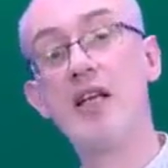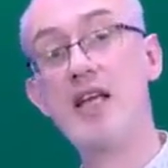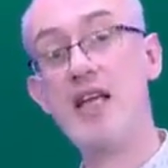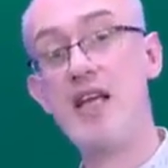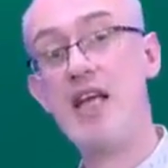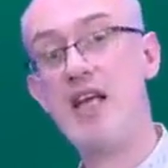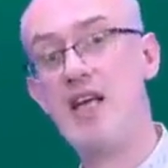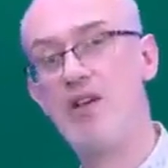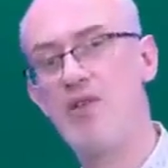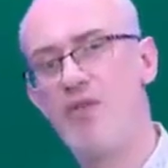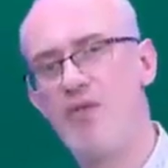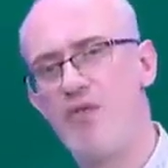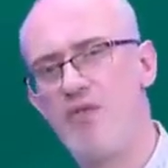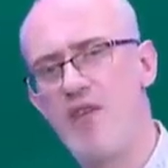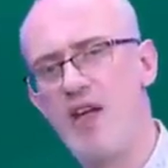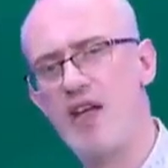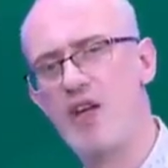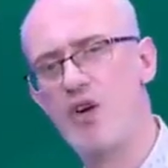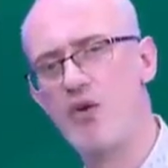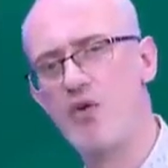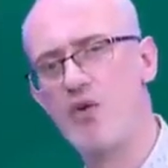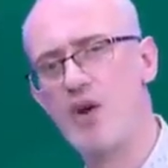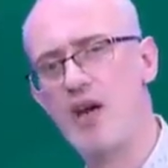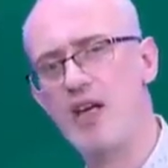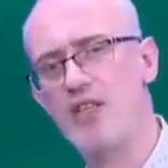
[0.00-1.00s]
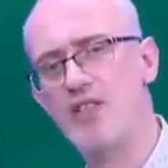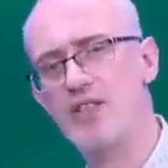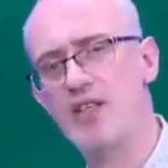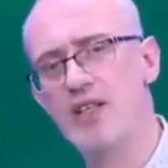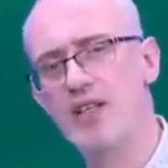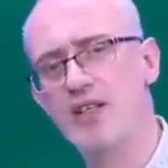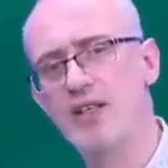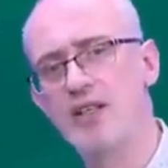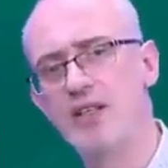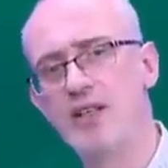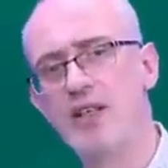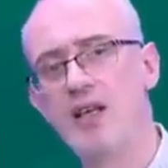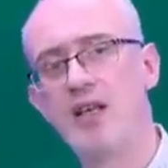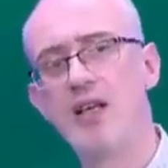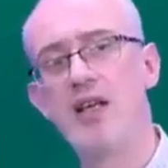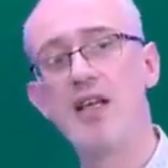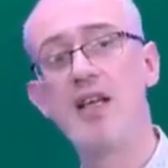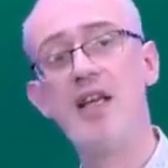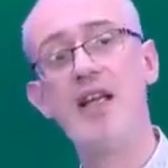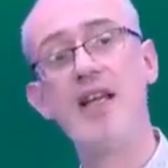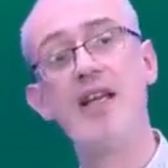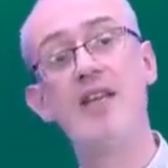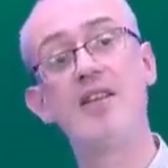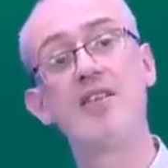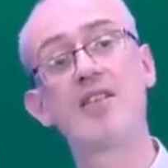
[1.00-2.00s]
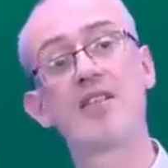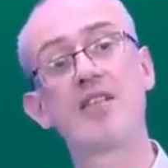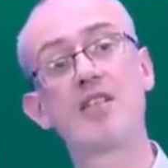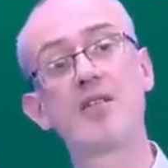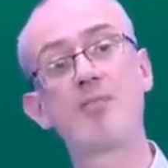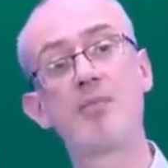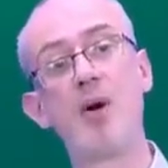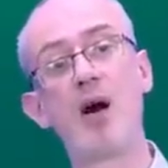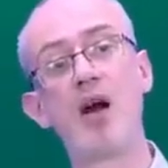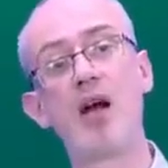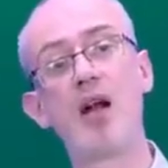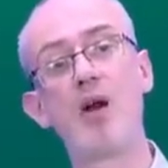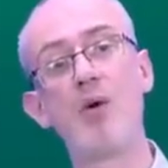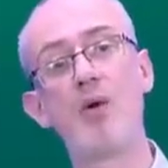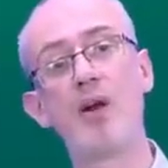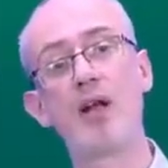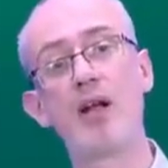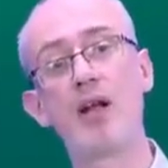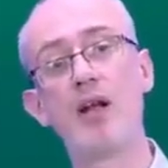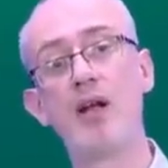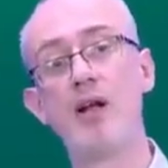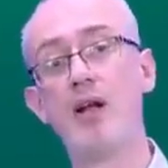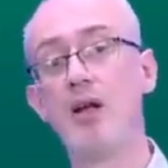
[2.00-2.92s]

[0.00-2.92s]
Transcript: invigorating, inspiring,